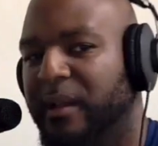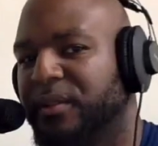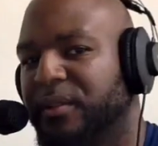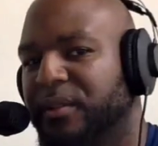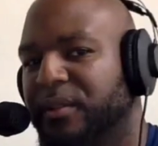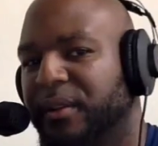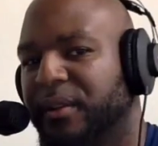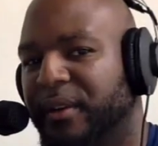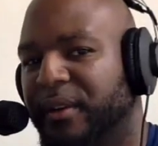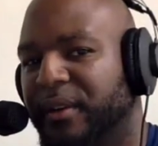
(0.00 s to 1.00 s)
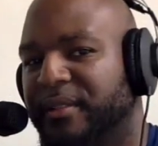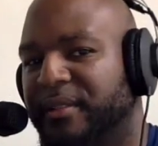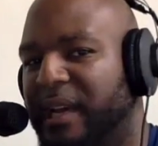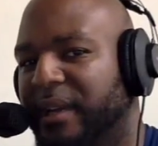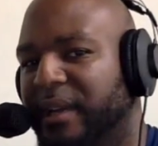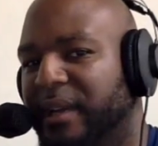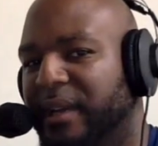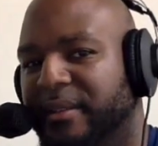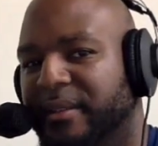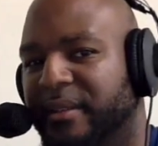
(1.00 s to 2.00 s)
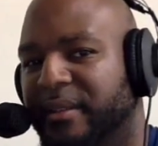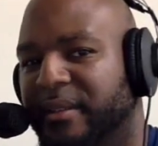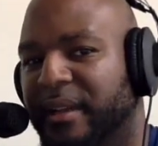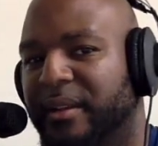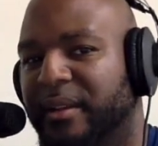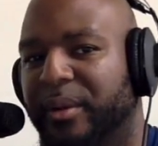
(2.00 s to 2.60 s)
let's go to the first sound, guys. On a le